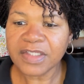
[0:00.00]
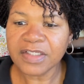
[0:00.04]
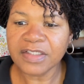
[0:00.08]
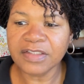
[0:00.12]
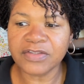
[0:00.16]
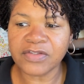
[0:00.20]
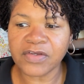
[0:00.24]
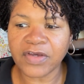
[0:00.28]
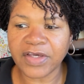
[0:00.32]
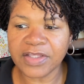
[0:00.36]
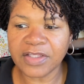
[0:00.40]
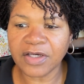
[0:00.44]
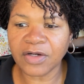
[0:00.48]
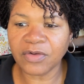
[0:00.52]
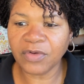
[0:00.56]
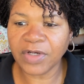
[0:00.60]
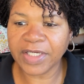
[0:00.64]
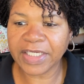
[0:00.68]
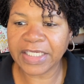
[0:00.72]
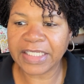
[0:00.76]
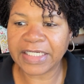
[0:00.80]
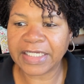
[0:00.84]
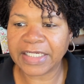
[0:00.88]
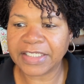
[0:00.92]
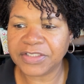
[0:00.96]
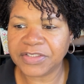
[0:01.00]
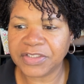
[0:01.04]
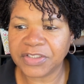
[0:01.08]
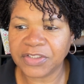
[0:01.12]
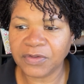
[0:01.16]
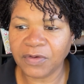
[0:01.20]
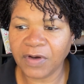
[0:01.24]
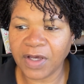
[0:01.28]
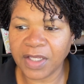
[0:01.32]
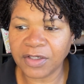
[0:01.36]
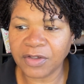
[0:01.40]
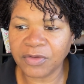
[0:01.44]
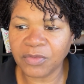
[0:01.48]
So I thought, what can I do?
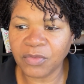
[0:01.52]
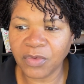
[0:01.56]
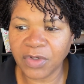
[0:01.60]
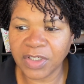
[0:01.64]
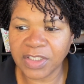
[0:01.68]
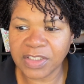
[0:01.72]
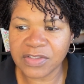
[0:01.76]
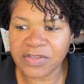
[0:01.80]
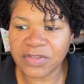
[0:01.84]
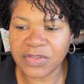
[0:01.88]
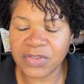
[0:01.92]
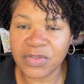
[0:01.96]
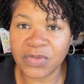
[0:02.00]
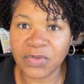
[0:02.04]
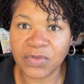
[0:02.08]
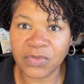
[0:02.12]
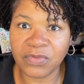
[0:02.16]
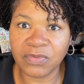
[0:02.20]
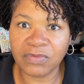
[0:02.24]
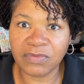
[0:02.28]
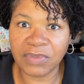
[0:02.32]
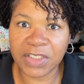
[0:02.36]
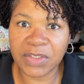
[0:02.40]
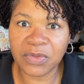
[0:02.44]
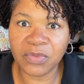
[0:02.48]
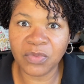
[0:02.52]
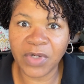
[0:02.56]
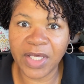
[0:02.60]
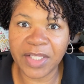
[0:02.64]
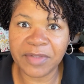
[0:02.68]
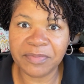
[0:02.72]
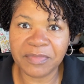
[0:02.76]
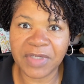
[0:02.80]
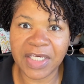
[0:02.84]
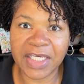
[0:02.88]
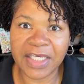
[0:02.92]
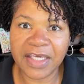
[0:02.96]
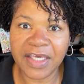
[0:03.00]
I don't want to re-wet
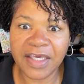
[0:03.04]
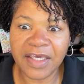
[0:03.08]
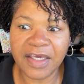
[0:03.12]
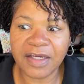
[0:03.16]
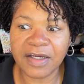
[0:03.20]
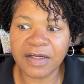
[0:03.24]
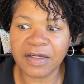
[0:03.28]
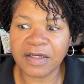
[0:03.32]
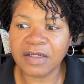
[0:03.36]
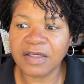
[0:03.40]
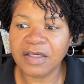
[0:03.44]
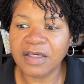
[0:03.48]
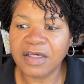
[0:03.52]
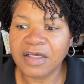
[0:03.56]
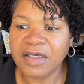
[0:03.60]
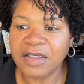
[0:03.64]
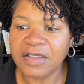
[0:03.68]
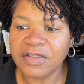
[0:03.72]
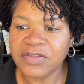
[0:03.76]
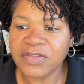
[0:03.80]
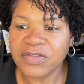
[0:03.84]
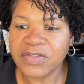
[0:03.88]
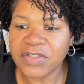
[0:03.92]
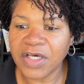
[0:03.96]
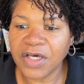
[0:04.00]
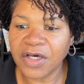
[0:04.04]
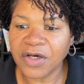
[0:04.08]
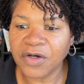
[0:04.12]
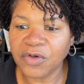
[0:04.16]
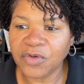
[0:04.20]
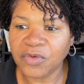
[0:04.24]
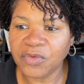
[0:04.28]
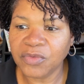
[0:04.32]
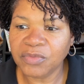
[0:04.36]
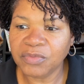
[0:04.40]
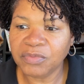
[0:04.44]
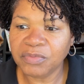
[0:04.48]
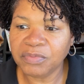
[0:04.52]
my hair.
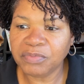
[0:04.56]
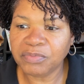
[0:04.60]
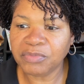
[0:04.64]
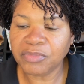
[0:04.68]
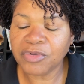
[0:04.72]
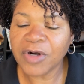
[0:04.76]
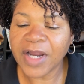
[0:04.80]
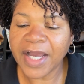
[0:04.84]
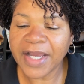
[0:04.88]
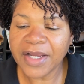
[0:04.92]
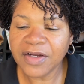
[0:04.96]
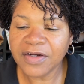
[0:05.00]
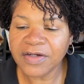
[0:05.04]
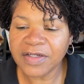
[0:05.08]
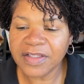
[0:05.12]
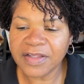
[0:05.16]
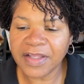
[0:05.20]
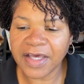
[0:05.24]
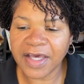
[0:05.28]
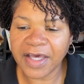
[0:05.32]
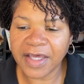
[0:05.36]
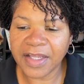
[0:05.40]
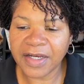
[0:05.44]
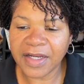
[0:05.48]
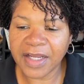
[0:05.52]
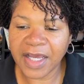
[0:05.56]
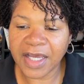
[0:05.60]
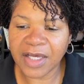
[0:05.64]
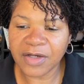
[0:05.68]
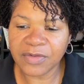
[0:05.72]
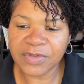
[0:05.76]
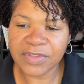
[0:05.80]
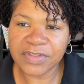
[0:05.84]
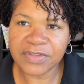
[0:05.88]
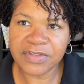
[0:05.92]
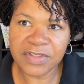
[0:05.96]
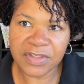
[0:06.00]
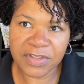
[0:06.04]
So prior to that, I
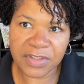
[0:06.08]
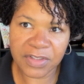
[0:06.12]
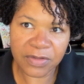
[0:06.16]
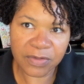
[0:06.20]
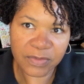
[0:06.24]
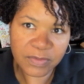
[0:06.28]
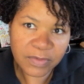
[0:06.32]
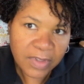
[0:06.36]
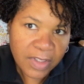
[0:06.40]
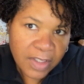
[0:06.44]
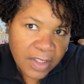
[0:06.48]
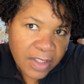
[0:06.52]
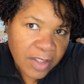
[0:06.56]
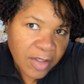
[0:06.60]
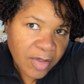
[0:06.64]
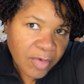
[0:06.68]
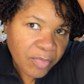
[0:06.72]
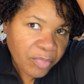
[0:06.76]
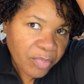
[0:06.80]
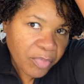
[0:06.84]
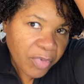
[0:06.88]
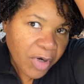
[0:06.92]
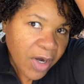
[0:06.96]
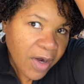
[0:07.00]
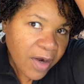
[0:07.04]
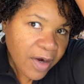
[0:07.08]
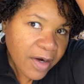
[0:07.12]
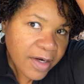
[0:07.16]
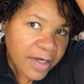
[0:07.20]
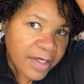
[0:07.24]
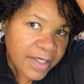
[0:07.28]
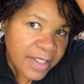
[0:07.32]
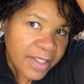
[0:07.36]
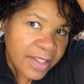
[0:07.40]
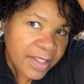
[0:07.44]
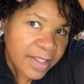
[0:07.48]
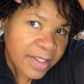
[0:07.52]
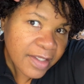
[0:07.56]
was,
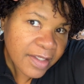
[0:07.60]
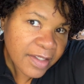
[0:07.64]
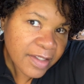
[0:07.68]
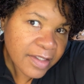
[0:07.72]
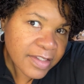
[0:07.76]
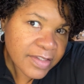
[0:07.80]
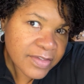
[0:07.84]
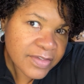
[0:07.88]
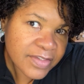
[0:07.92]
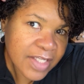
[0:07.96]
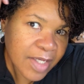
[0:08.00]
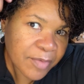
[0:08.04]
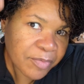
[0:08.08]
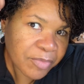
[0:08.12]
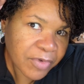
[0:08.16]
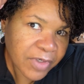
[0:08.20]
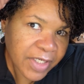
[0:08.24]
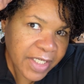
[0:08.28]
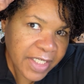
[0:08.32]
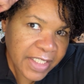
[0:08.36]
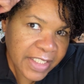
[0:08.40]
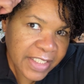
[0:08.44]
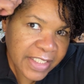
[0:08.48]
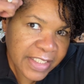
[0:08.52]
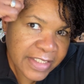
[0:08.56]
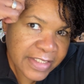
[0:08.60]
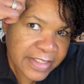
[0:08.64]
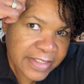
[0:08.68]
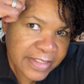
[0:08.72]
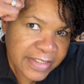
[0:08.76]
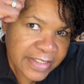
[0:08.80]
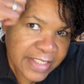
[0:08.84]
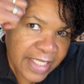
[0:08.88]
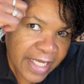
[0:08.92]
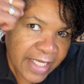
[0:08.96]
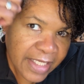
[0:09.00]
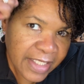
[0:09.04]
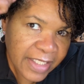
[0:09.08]
parting, separating, and
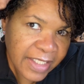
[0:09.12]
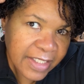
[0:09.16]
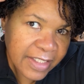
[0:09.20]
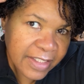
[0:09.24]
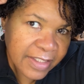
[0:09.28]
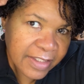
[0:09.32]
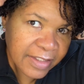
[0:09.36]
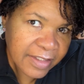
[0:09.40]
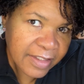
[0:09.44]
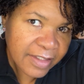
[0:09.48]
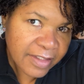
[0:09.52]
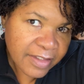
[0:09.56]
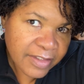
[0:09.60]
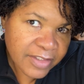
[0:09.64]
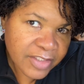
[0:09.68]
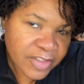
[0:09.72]
taking the